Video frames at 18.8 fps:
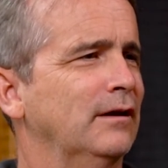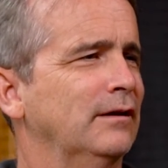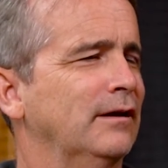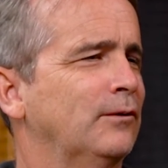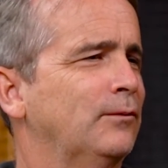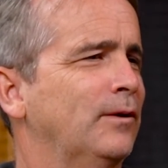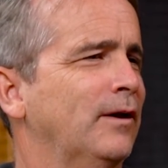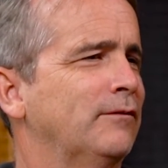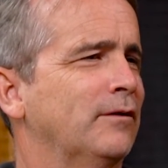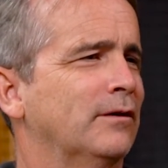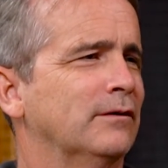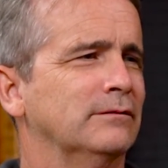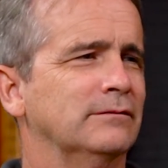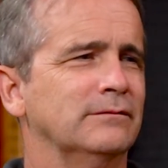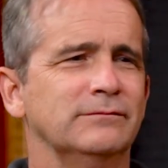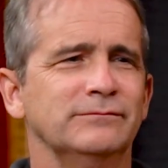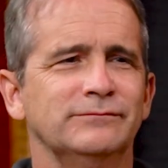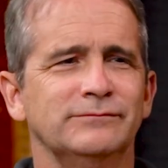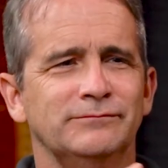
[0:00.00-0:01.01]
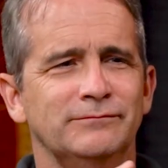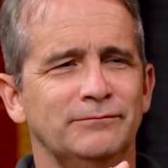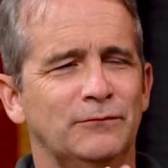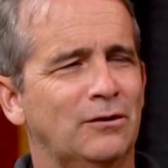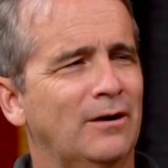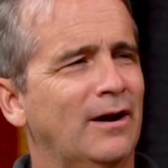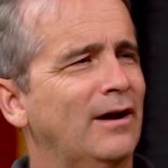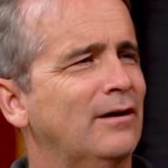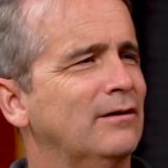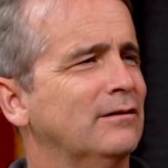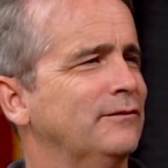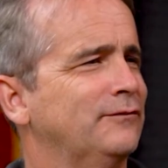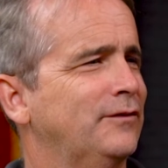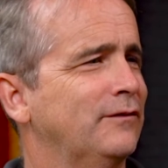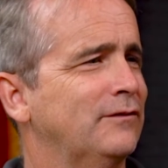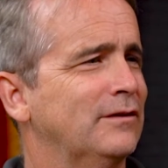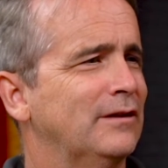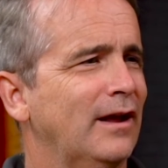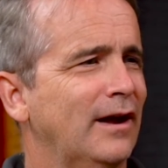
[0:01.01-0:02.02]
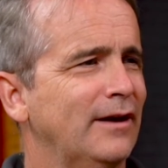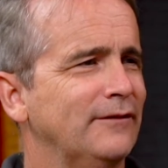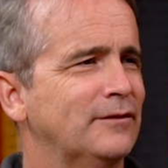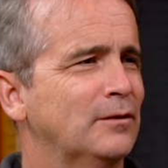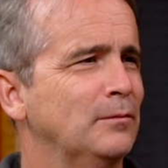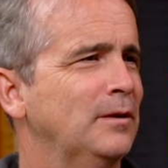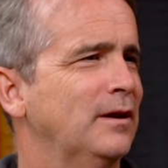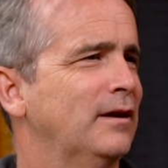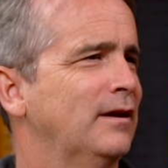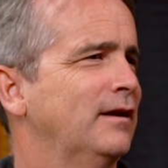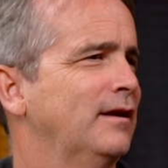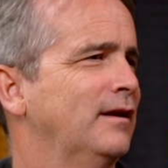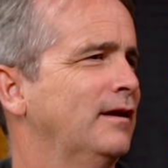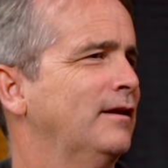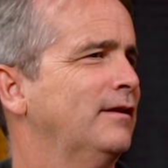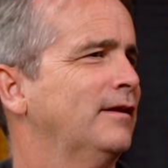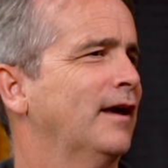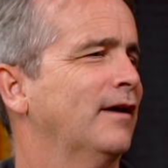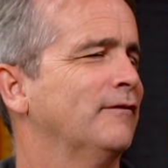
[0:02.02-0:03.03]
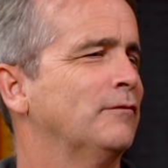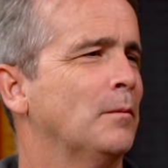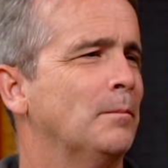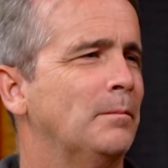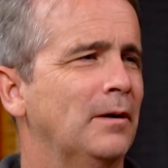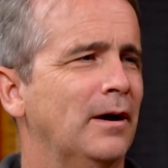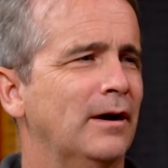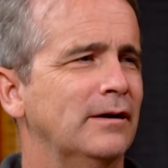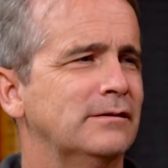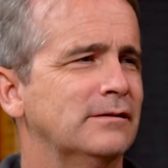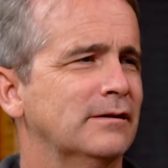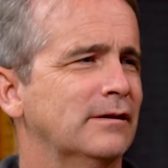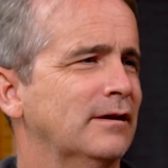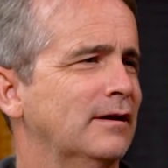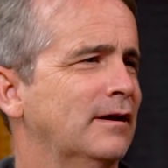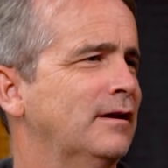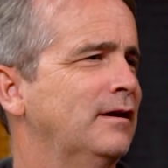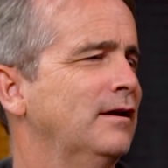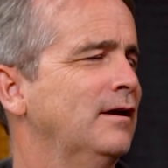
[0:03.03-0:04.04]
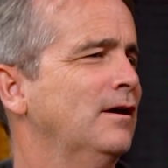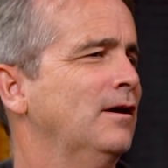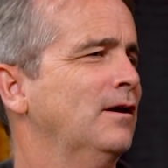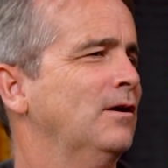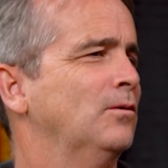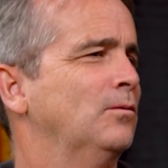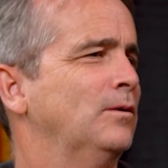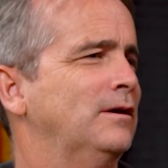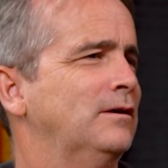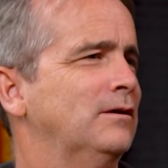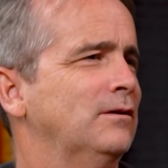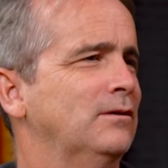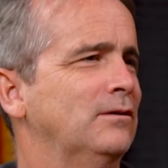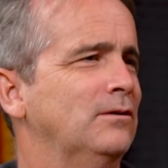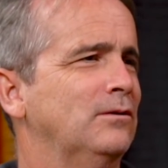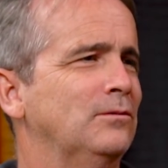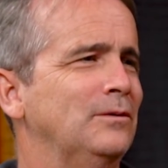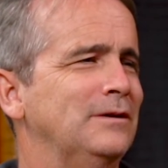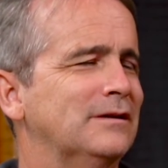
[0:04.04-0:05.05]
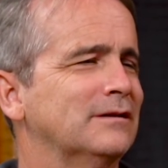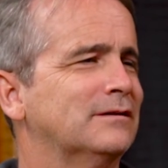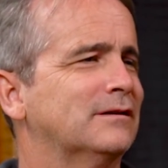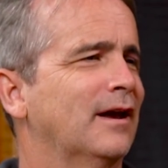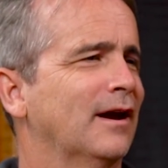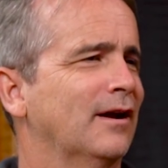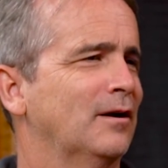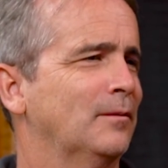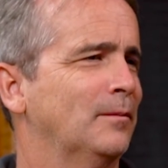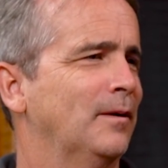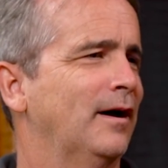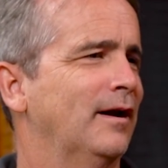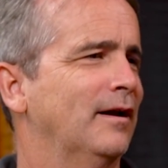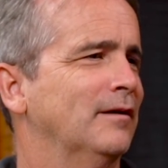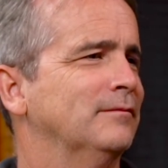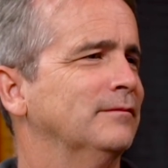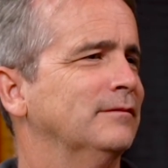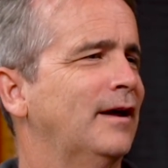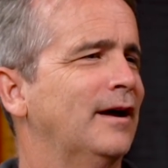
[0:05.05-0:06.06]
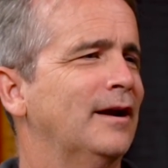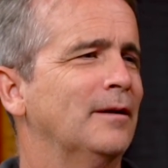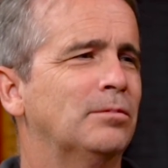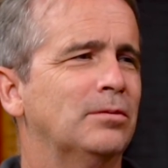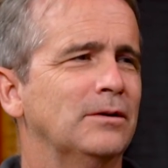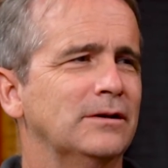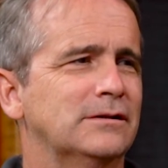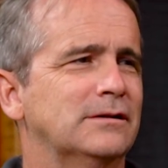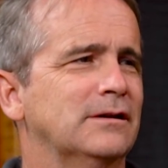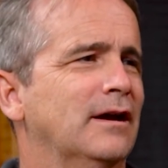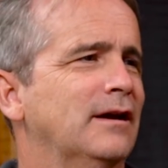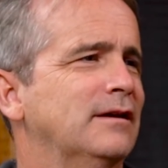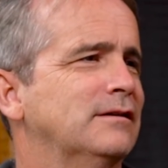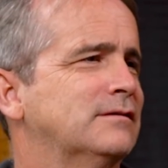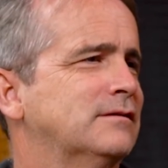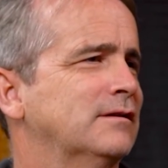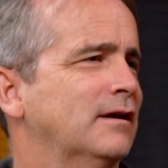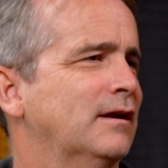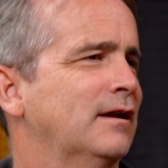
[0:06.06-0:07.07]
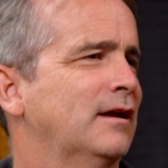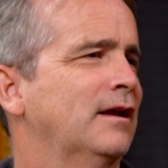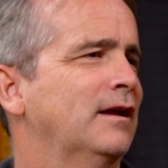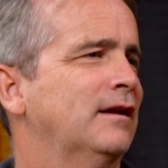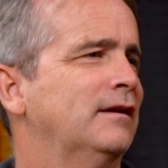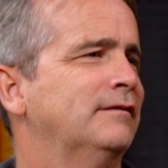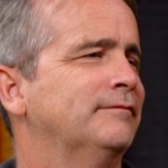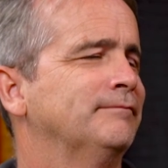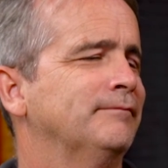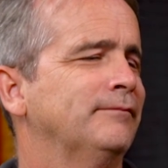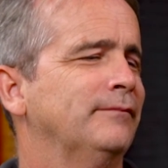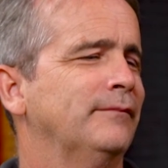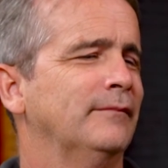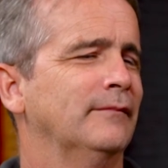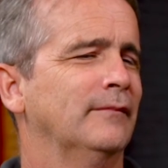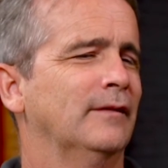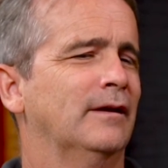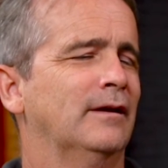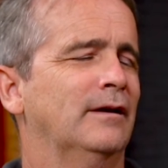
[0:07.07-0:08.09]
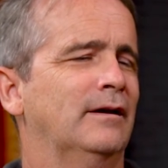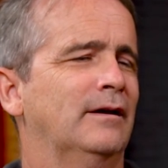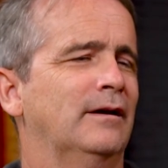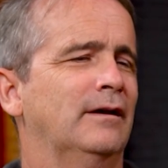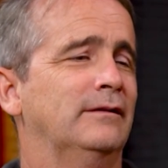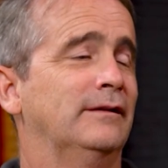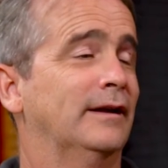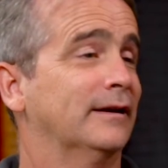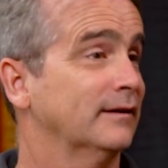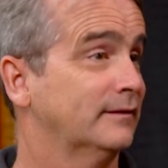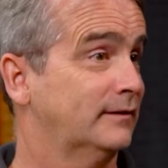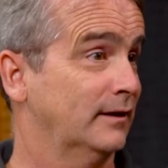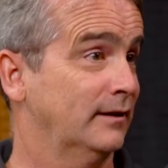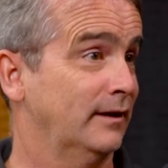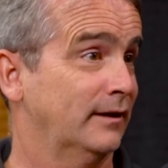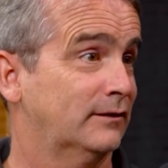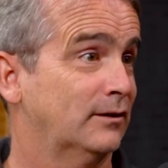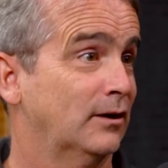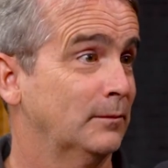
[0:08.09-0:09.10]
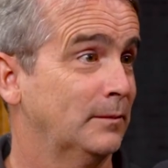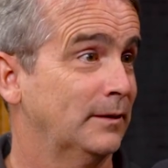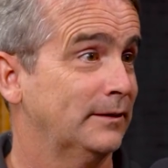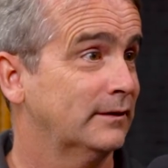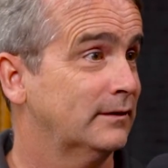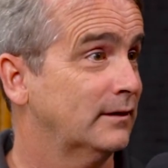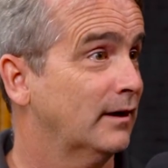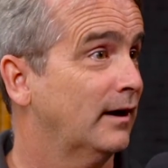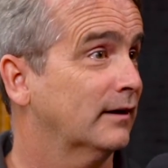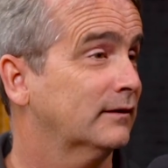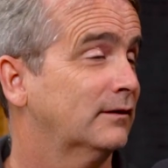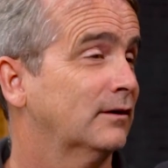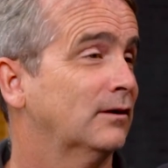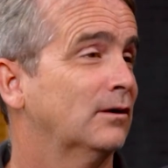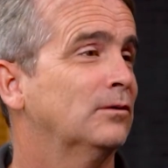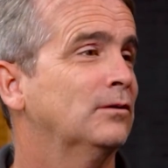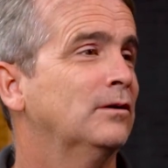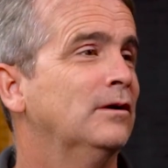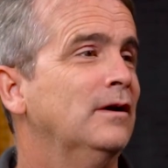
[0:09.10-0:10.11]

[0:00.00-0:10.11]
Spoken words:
Like we have a Vivid Life committee. They have a budget. We just care about them. A lot of appreciation. Like I said, like talking about the doctor.